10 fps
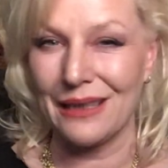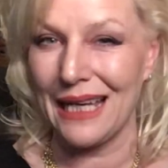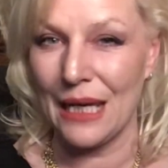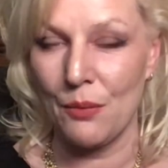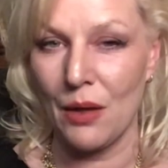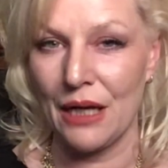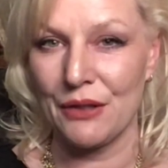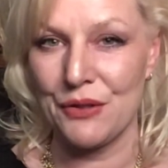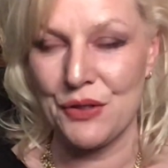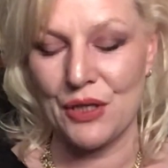
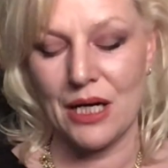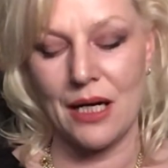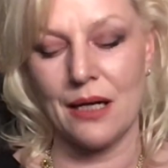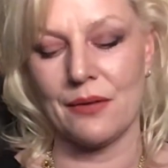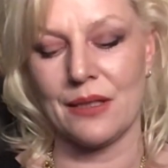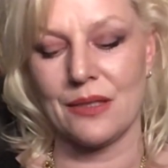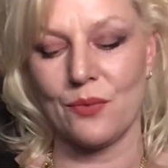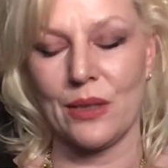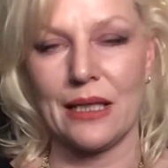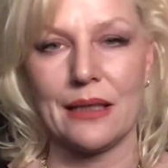haywire in your car this
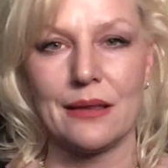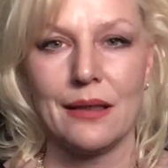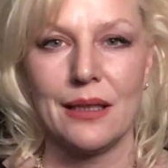week.